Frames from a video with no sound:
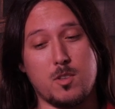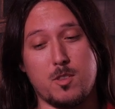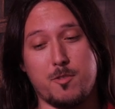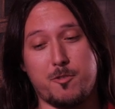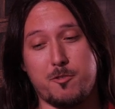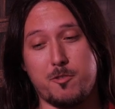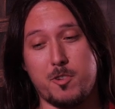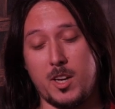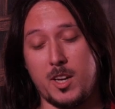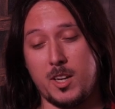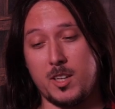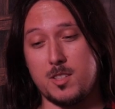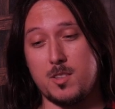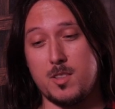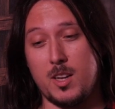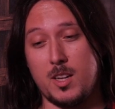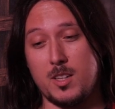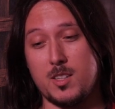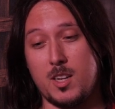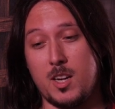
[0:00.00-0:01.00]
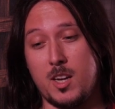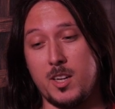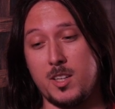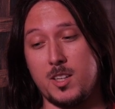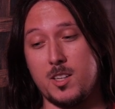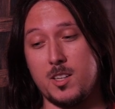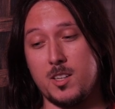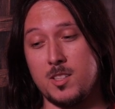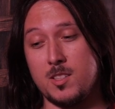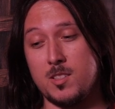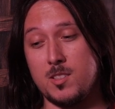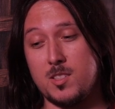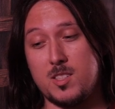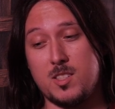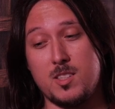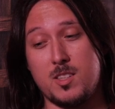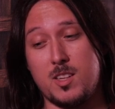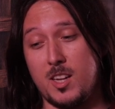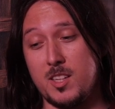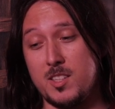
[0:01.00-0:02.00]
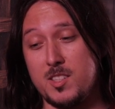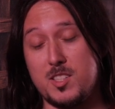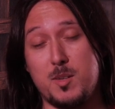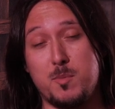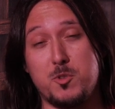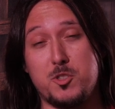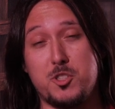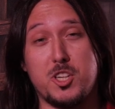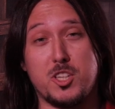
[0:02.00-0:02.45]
fact that I can't seem